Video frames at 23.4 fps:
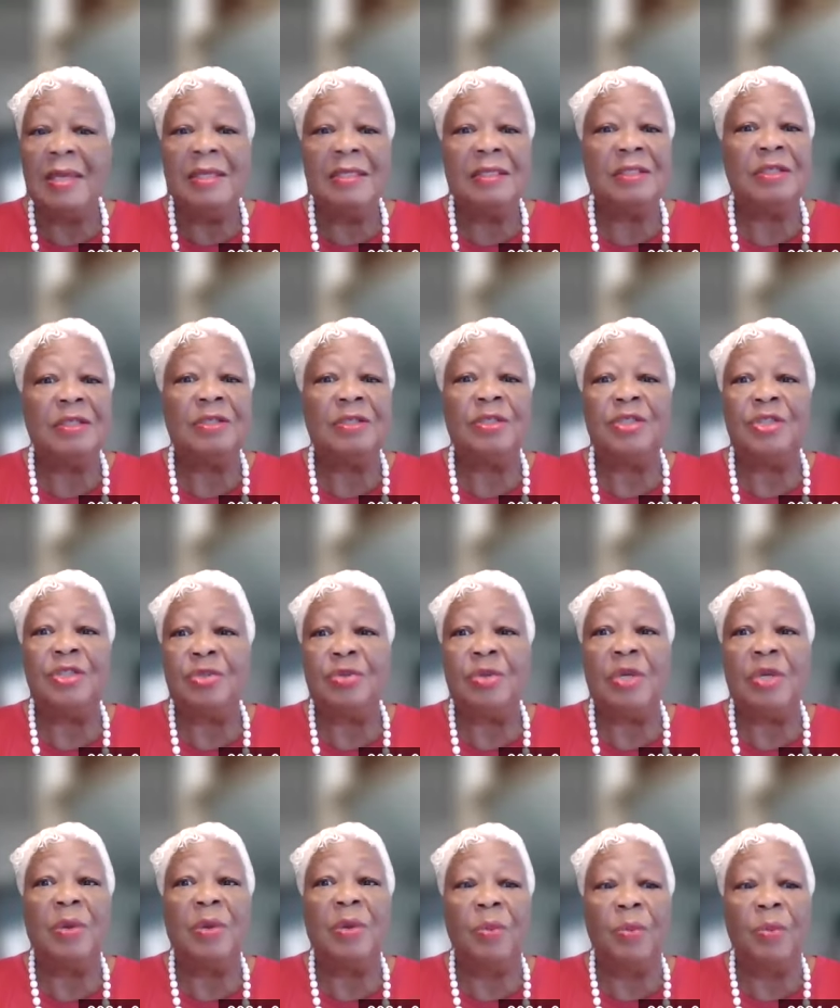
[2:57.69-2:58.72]
so that you
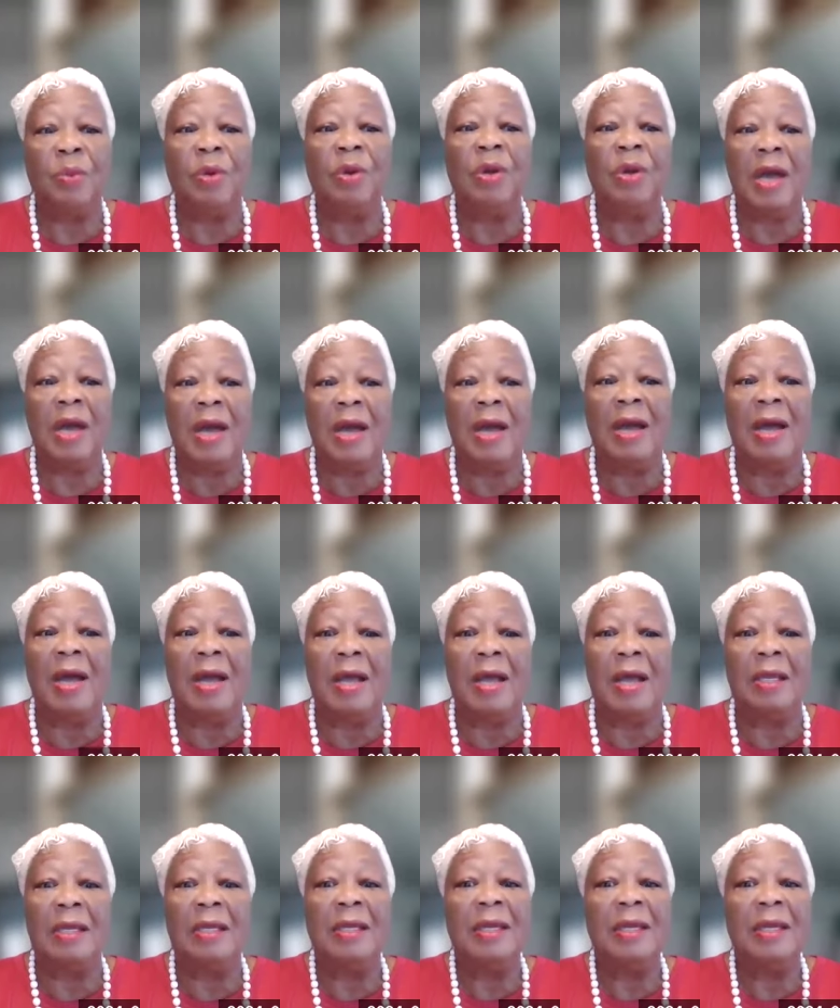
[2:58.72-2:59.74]
can work
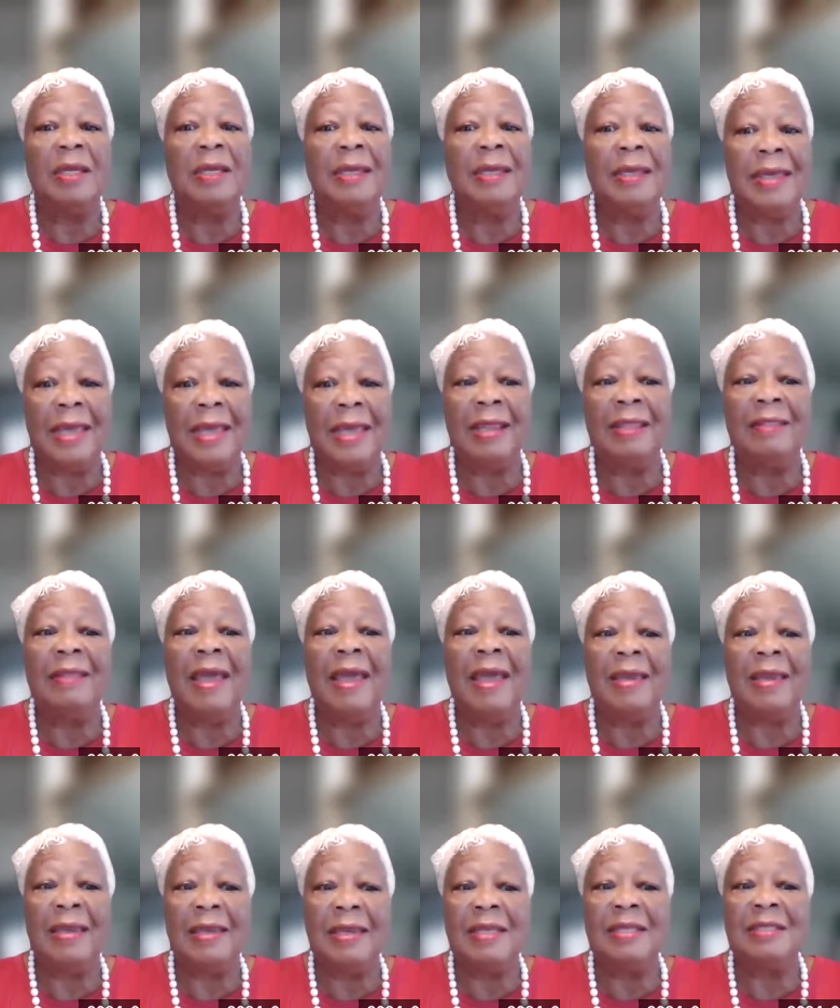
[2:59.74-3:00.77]
on getting
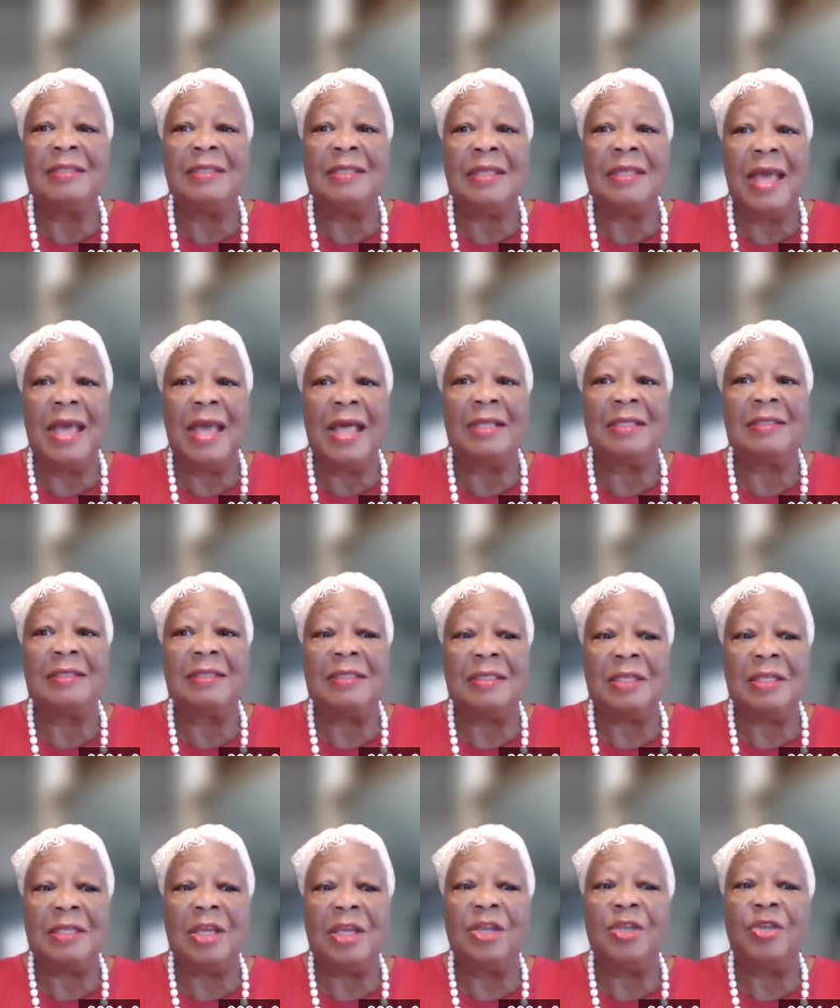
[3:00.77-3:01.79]
that needs
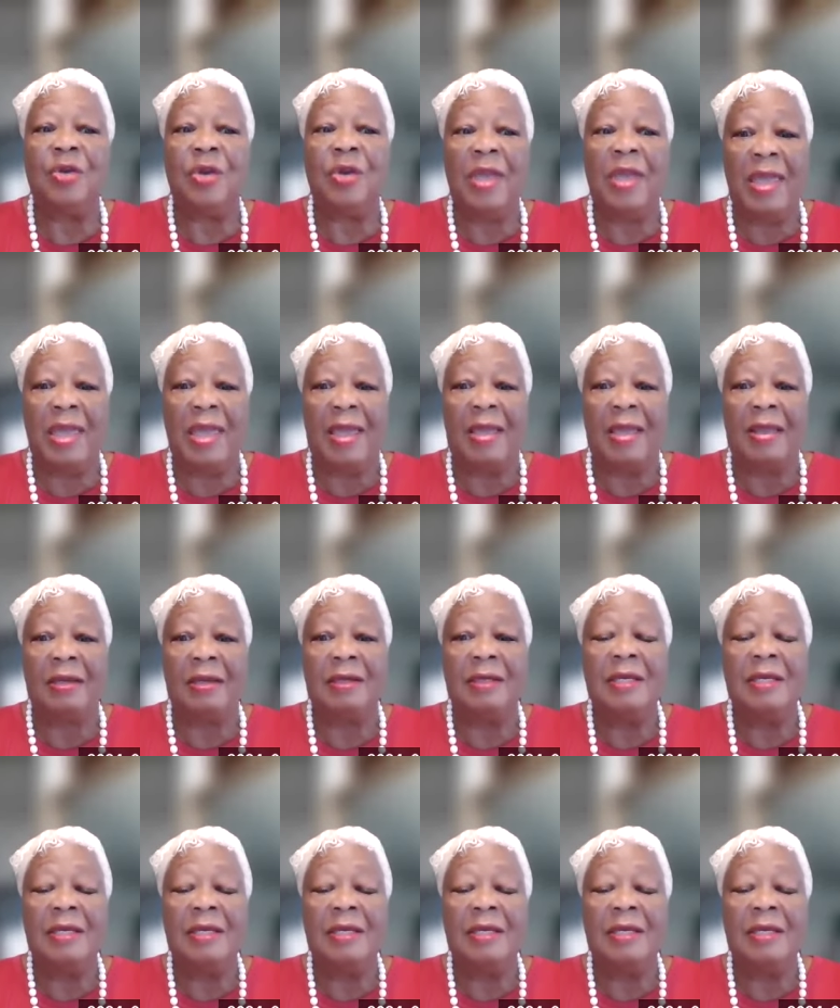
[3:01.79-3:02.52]
analysis in your head.